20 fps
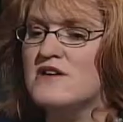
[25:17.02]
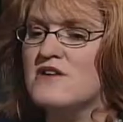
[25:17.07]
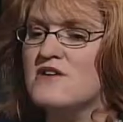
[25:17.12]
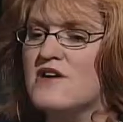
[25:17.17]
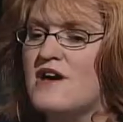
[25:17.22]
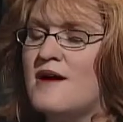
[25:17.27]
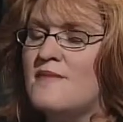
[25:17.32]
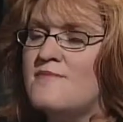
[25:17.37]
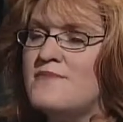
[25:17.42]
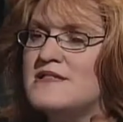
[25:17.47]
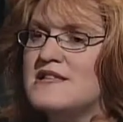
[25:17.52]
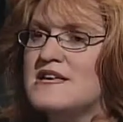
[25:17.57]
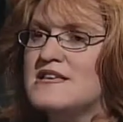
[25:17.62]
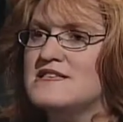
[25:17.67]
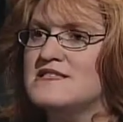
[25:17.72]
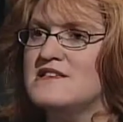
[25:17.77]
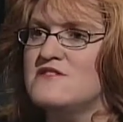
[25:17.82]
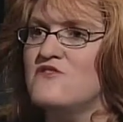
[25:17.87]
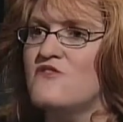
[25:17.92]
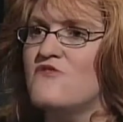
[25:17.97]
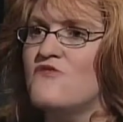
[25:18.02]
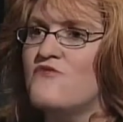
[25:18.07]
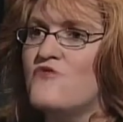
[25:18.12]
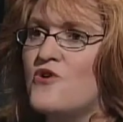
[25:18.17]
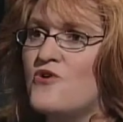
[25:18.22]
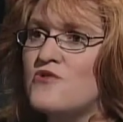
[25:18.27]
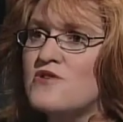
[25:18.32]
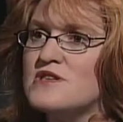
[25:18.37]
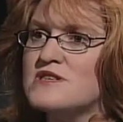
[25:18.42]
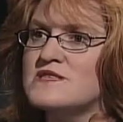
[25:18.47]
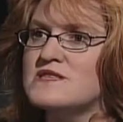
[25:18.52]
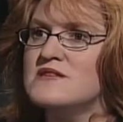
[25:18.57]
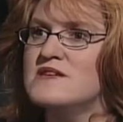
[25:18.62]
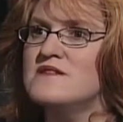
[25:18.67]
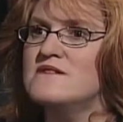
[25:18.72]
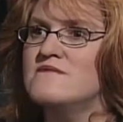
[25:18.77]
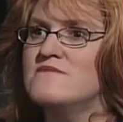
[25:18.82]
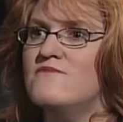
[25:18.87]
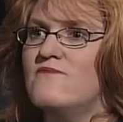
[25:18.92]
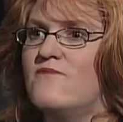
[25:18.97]
companies that are
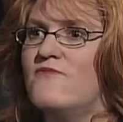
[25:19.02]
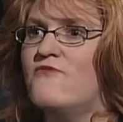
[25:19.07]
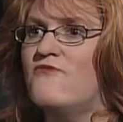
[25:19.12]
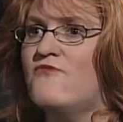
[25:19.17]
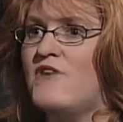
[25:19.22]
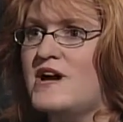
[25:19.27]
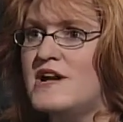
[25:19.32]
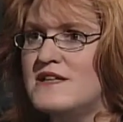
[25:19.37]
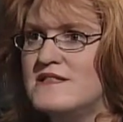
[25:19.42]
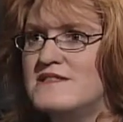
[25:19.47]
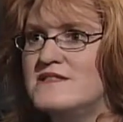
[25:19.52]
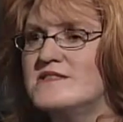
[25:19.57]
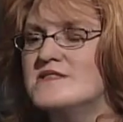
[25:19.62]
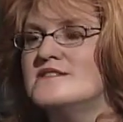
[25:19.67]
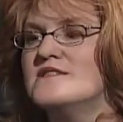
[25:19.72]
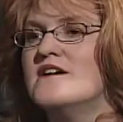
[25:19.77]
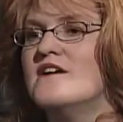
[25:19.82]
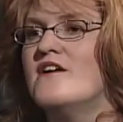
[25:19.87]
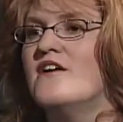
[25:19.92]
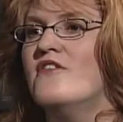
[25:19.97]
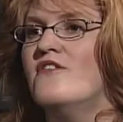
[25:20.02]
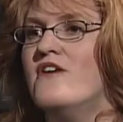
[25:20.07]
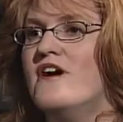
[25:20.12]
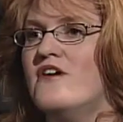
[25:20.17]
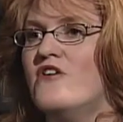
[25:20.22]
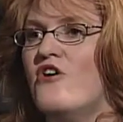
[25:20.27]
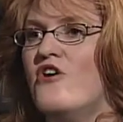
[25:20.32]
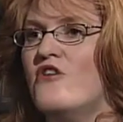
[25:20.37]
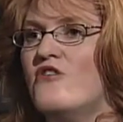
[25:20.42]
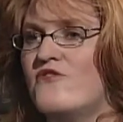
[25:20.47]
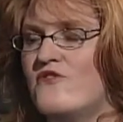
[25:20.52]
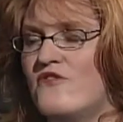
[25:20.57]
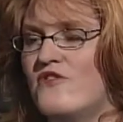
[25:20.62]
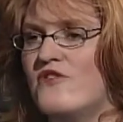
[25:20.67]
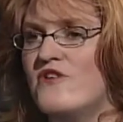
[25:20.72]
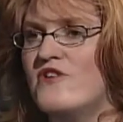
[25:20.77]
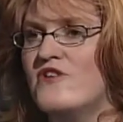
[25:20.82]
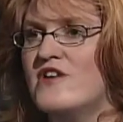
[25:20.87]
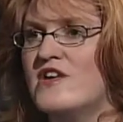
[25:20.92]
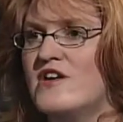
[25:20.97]
focusing funds that are
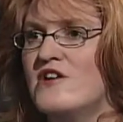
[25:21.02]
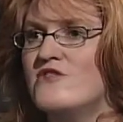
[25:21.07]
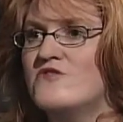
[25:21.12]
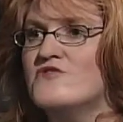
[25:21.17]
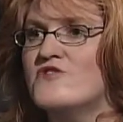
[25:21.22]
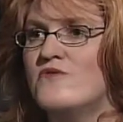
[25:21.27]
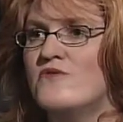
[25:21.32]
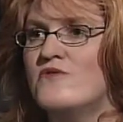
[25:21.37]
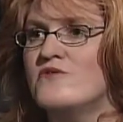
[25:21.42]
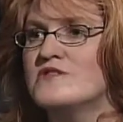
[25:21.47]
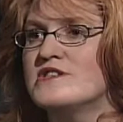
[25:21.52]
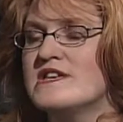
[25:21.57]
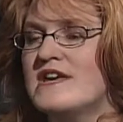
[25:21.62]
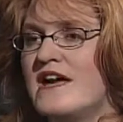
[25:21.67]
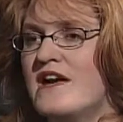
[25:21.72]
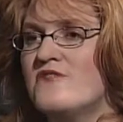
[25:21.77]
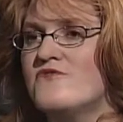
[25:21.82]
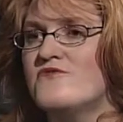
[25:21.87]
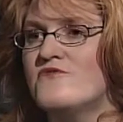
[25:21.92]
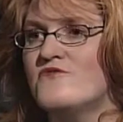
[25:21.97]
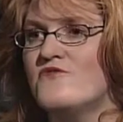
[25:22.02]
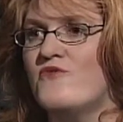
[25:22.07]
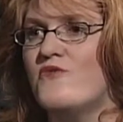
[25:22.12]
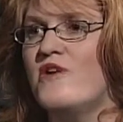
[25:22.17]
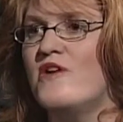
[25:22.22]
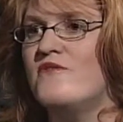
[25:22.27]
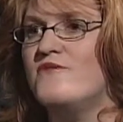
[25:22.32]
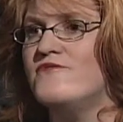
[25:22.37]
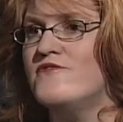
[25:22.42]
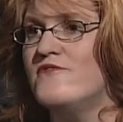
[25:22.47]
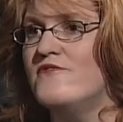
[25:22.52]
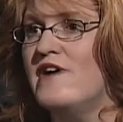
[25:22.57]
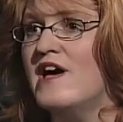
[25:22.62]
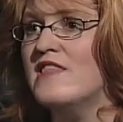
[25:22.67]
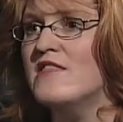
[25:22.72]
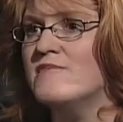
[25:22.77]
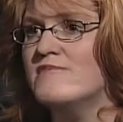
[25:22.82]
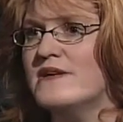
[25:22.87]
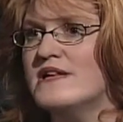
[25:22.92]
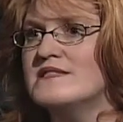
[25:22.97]
geared towards K through 12
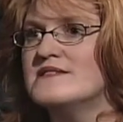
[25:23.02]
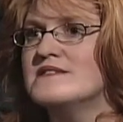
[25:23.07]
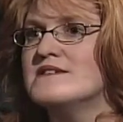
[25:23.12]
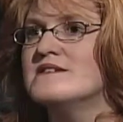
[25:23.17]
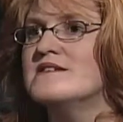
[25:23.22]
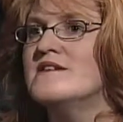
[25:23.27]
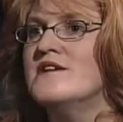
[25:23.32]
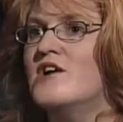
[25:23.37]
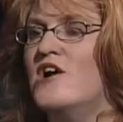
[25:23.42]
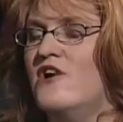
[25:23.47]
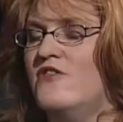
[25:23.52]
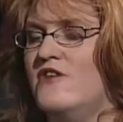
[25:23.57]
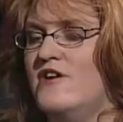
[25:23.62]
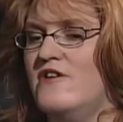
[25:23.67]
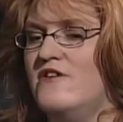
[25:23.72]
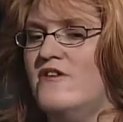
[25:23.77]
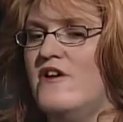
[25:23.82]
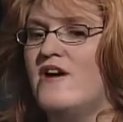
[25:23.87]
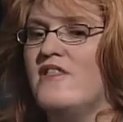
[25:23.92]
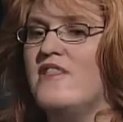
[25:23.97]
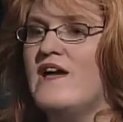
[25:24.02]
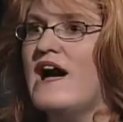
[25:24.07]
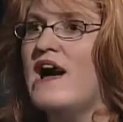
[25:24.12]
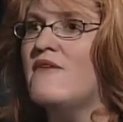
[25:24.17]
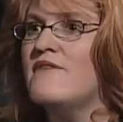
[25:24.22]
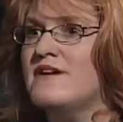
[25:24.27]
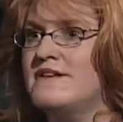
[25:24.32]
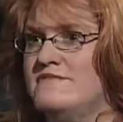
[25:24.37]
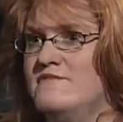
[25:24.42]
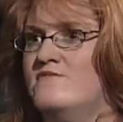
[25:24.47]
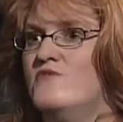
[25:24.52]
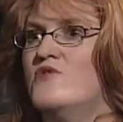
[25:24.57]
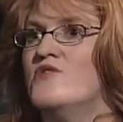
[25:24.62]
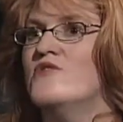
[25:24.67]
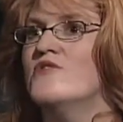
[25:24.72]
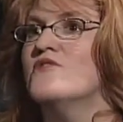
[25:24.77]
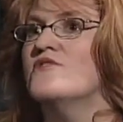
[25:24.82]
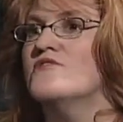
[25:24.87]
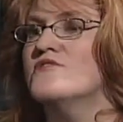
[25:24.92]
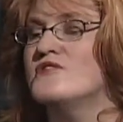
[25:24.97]
development. They are allowing
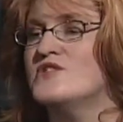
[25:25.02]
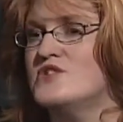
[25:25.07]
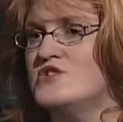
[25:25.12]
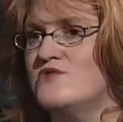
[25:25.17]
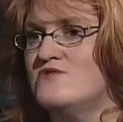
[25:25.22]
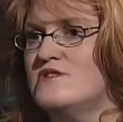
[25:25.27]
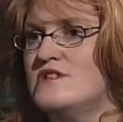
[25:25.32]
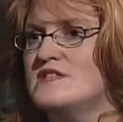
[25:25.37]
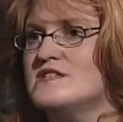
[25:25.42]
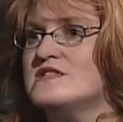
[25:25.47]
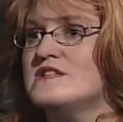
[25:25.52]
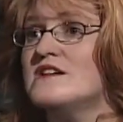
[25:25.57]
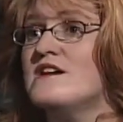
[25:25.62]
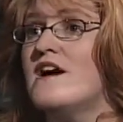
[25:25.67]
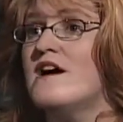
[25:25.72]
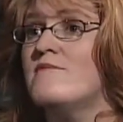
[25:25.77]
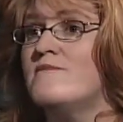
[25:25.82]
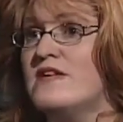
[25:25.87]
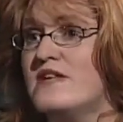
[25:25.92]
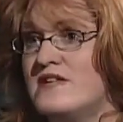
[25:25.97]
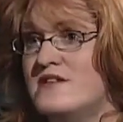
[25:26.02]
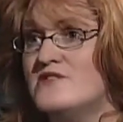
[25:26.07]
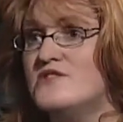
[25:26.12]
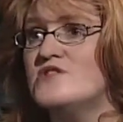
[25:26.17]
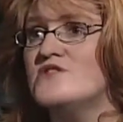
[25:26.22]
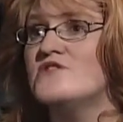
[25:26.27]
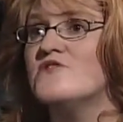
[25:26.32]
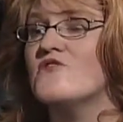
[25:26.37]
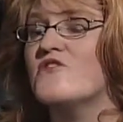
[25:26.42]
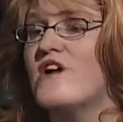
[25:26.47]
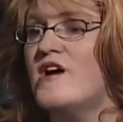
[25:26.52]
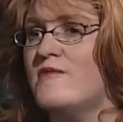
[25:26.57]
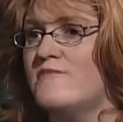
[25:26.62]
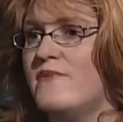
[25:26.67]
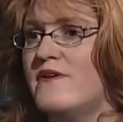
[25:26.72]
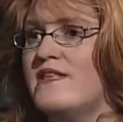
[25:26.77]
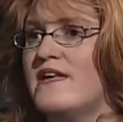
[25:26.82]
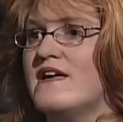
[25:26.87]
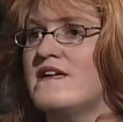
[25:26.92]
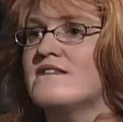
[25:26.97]
more students to come into their
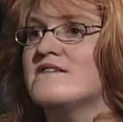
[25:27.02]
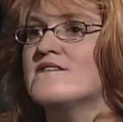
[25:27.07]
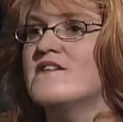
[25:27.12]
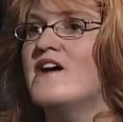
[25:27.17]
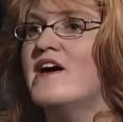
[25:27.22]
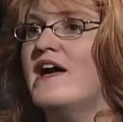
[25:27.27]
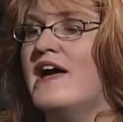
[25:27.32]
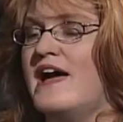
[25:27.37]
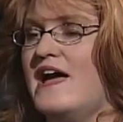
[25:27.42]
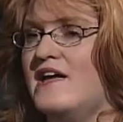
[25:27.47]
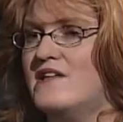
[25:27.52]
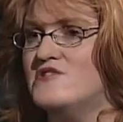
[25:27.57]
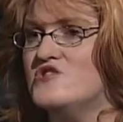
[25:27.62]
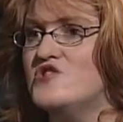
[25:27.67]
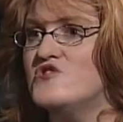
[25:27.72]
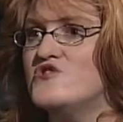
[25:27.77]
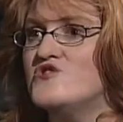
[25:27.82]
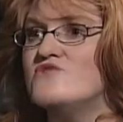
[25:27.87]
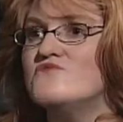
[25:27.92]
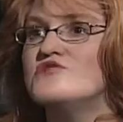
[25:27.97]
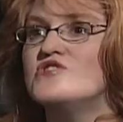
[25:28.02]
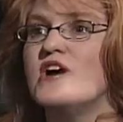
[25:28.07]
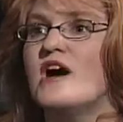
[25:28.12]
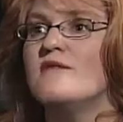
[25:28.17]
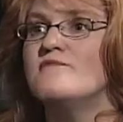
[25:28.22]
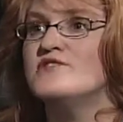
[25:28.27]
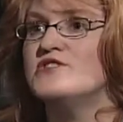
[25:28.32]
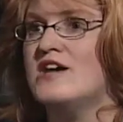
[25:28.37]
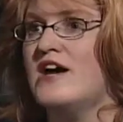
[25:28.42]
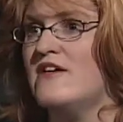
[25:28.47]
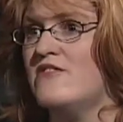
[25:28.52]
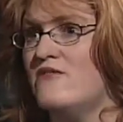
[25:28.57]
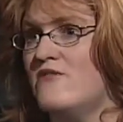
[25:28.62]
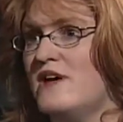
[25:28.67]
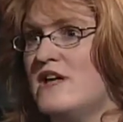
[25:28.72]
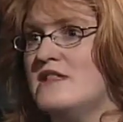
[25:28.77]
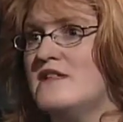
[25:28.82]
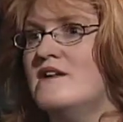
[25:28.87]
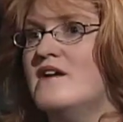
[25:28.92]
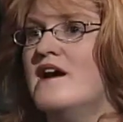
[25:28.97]
companies and to do job
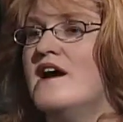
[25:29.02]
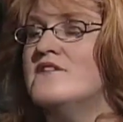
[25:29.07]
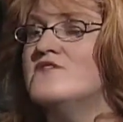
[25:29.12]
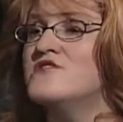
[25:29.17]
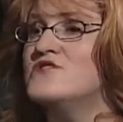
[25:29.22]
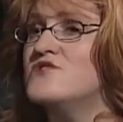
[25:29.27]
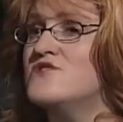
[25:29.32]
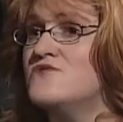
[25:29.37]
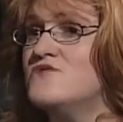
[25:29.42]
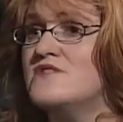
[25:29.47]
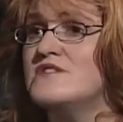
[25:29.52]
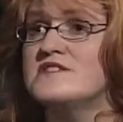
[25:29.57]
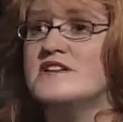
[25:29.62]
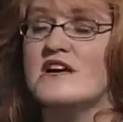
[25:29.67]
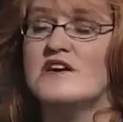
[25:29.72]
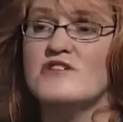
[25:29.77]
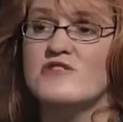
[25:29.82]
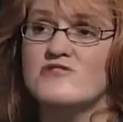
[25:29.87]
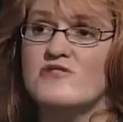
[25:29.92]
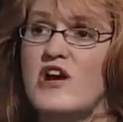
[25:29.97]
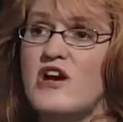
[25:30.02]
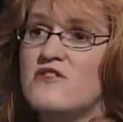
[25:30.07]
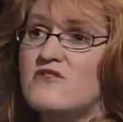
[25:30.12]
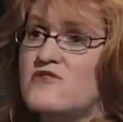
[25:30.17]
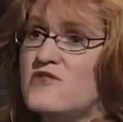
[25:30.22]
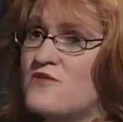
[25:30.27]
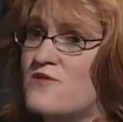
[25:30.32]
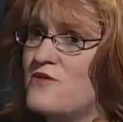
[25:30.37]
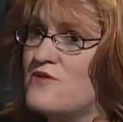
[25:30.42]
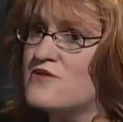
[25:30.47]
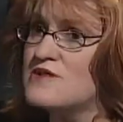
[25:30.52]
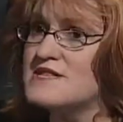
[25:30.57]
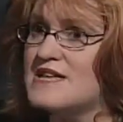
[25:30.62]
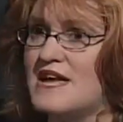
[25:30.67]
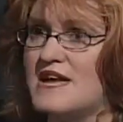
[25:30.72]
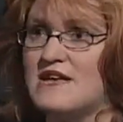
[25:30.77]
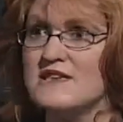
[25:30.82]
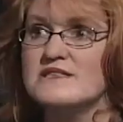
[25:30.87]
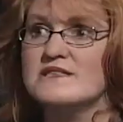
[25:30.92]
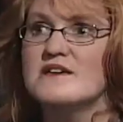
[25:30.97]
shadowing and to do the take your daughter to work
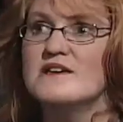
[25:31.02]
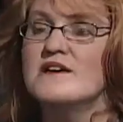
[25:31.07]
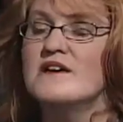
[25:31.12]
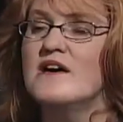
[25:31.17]
days.